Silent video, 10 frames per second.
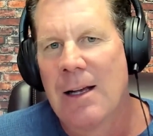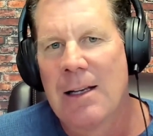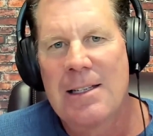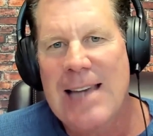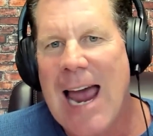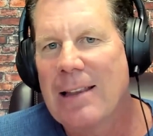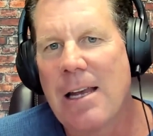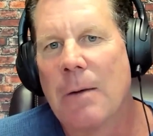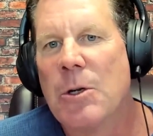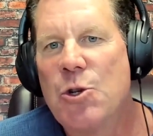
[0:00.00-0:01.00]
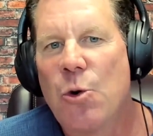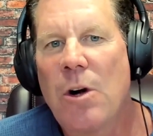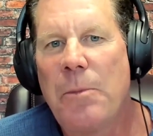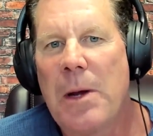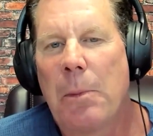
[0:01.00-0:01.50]
Sadly, a
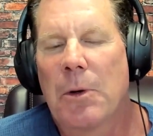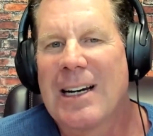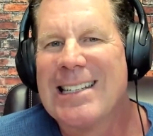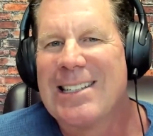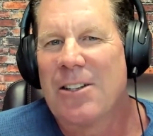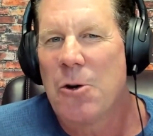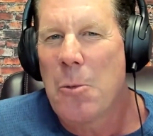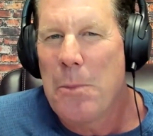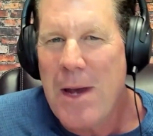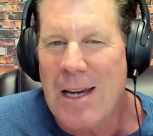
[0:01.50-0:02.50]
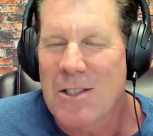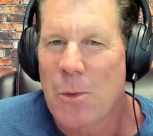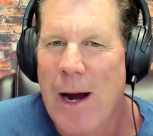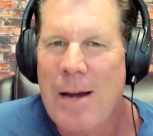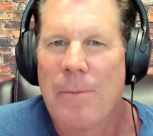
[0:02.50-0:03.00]
majority of people are considered obese,
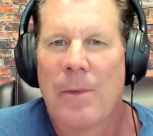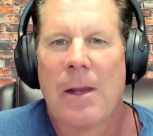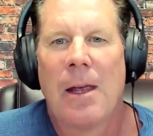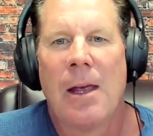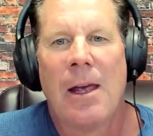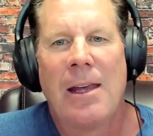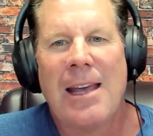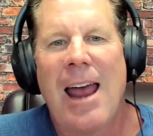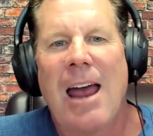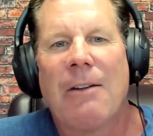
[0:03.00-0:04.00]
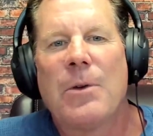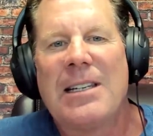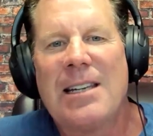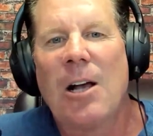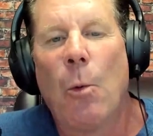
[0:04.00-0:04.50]
right? Yet every
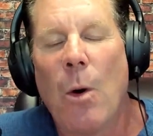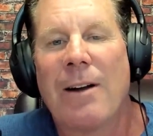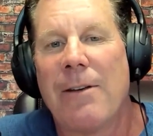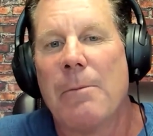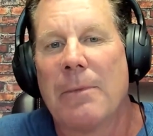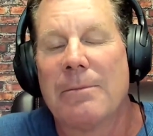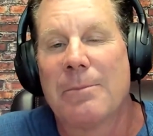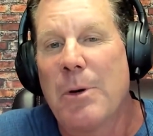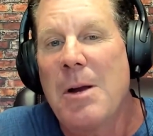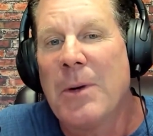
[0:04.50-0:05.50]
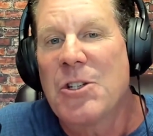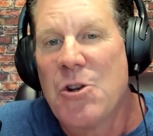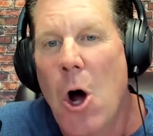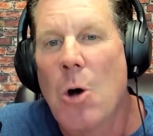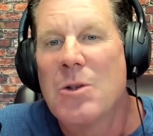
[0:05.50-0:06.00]
single one of them pretty much
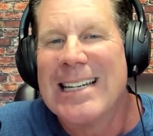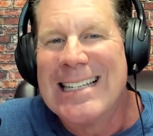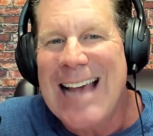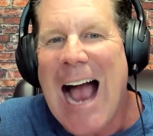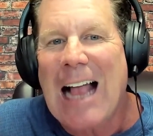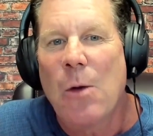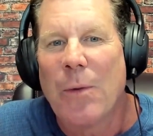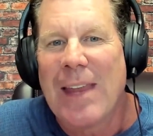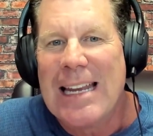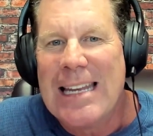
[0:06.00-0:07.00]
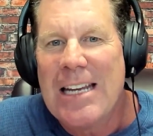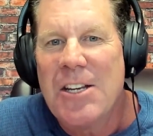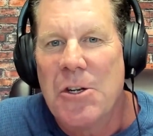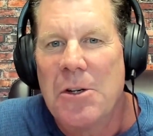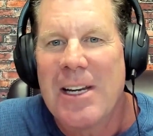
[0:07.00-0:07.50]
knows exactly what they need to
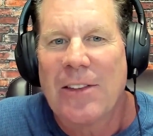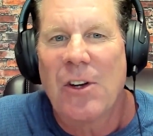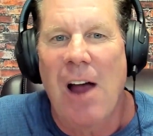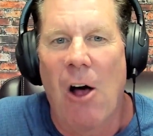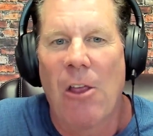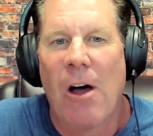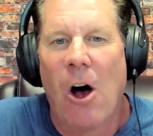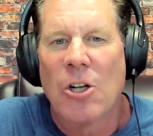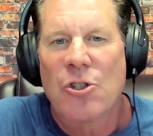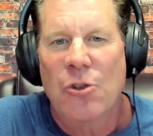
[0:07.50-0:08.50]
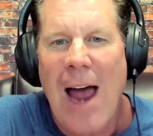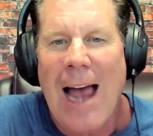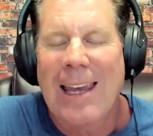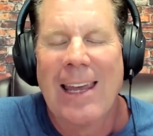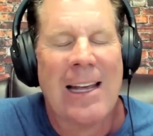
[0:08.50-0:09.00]
do to get their health on
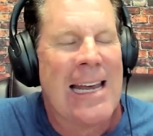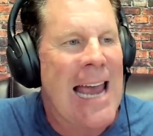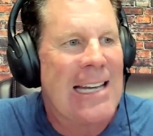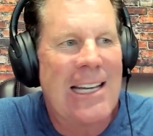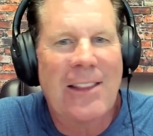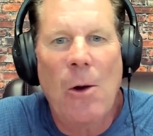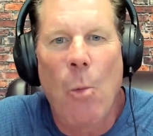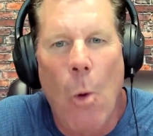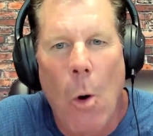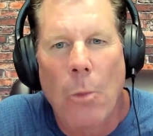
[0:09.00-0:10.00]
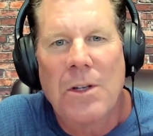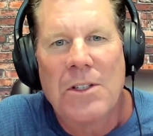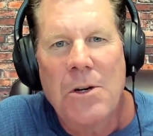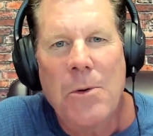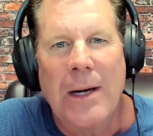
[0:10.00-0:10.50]
track, and yet they won't
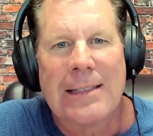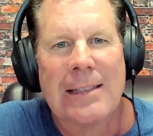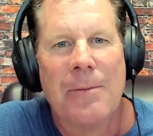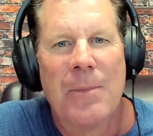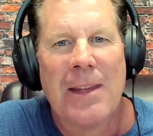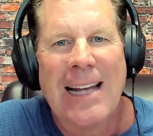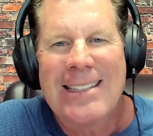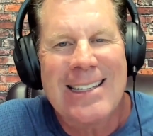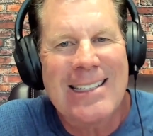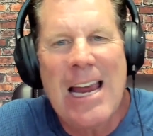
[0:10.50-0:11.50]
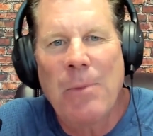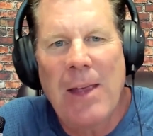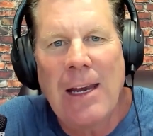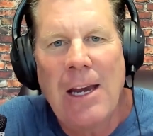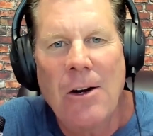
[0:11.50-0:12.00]
do it. It's the same
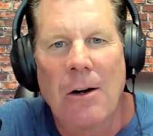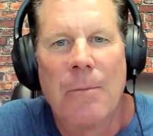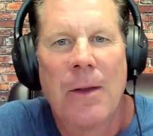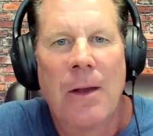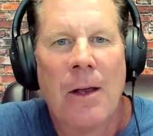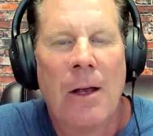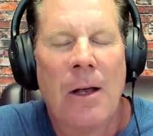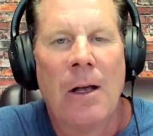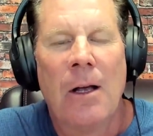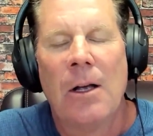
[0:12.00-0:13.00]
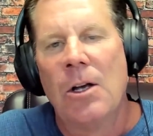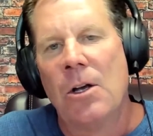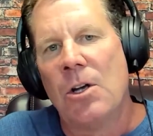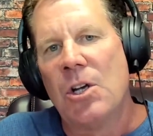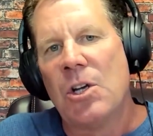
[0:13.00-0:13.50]
thing here.
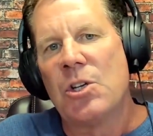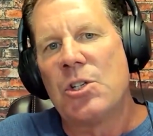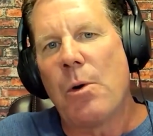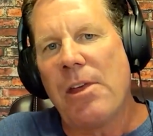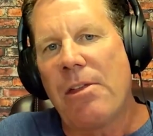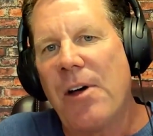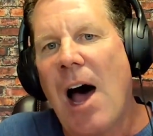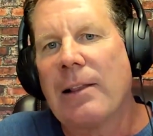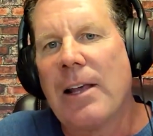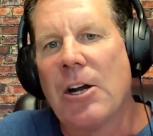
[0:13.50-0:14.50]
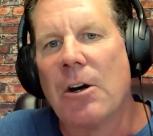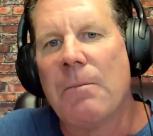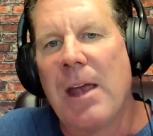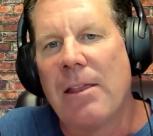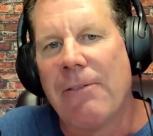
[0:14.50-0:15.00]
So, with a thought leader
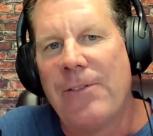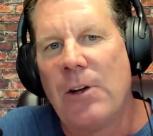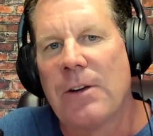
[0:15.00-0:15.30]
in the field of